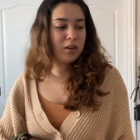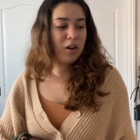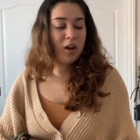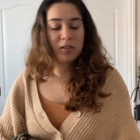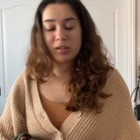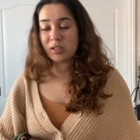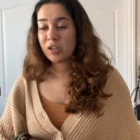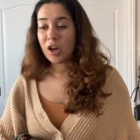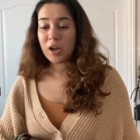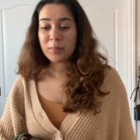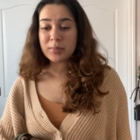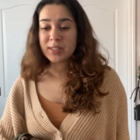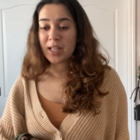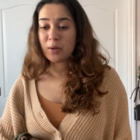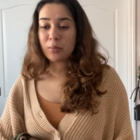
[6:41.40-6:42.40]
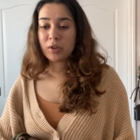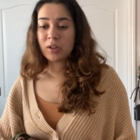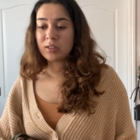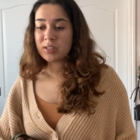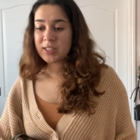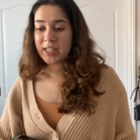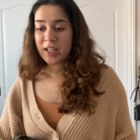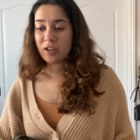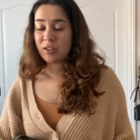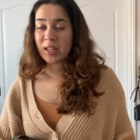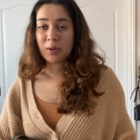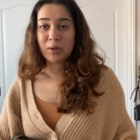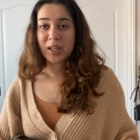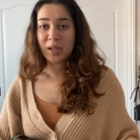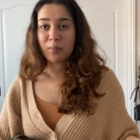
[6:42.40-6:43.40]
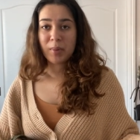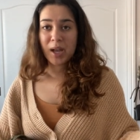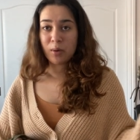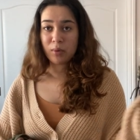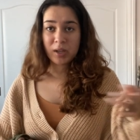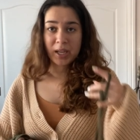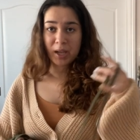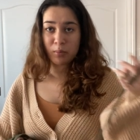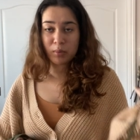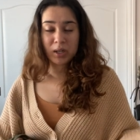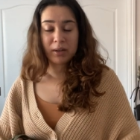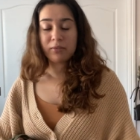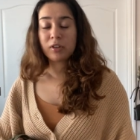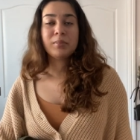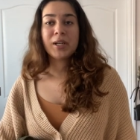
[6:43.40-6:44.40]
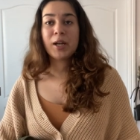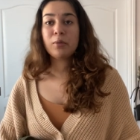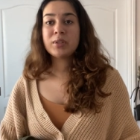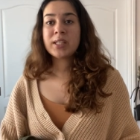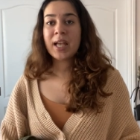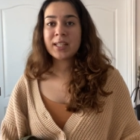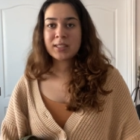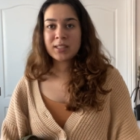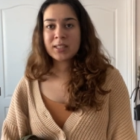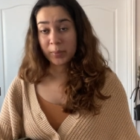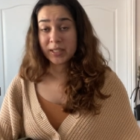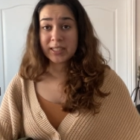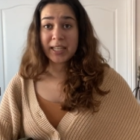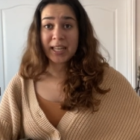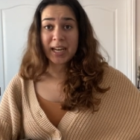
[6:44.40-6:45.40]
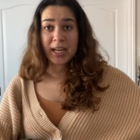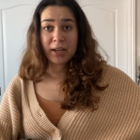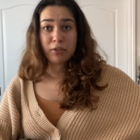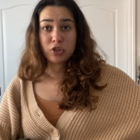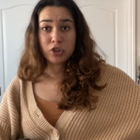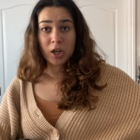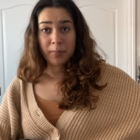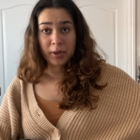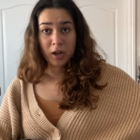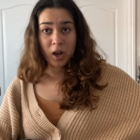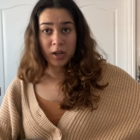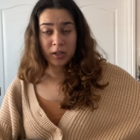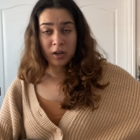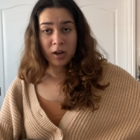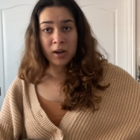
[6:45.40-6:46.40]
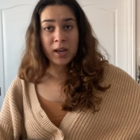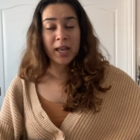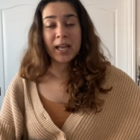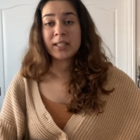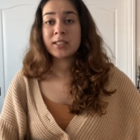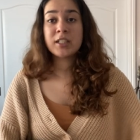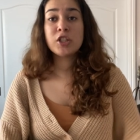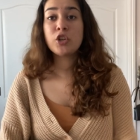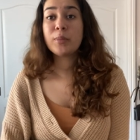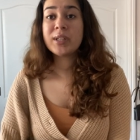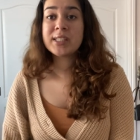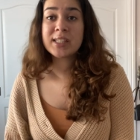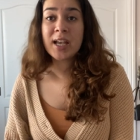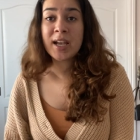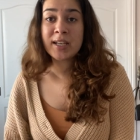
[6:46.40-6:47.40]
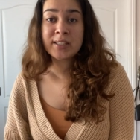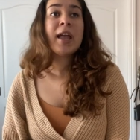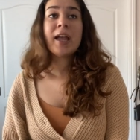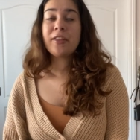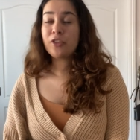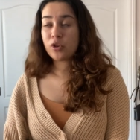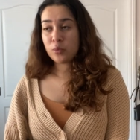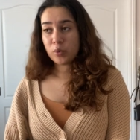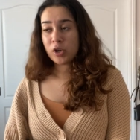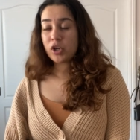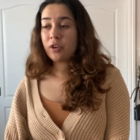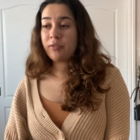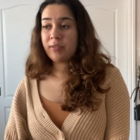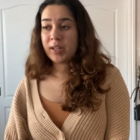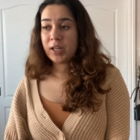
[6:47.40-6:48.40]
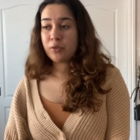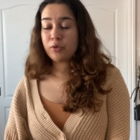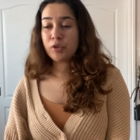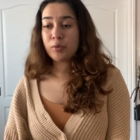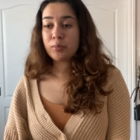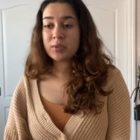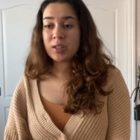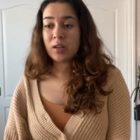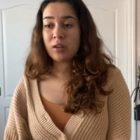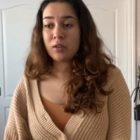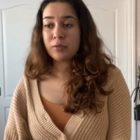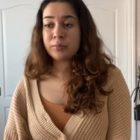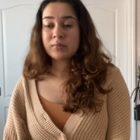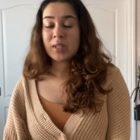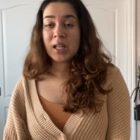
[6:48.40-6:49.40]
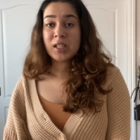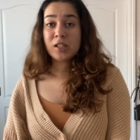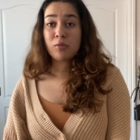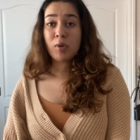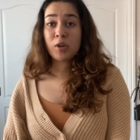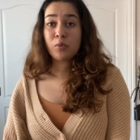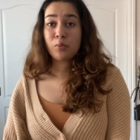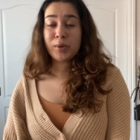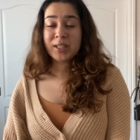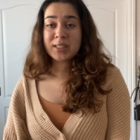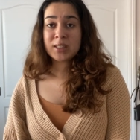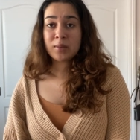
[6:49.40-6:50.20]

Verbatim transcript: all the tops that were on sale that were like buy one, get whatever. But I was hesitant because again, I never shop at Cotton On. I didn't know my size and there were no fitting room. So I didn't want to risk